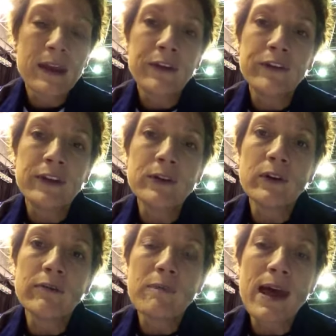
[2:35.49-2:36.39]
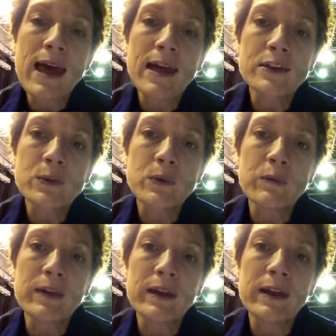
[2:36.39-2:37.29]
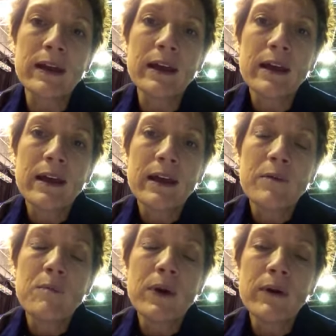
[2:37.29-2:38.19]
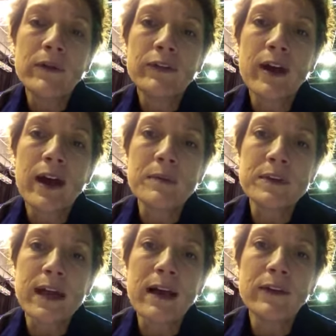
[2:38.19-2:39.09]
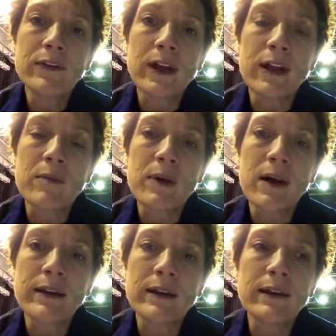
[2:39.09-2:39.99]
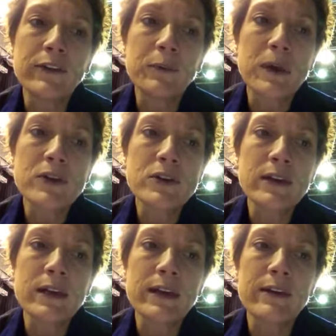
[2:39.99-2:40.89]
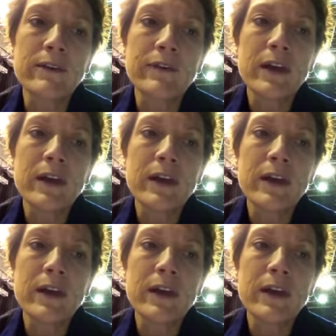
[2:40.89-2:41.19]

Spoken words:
Center of mass will be most times outside of the body, especially if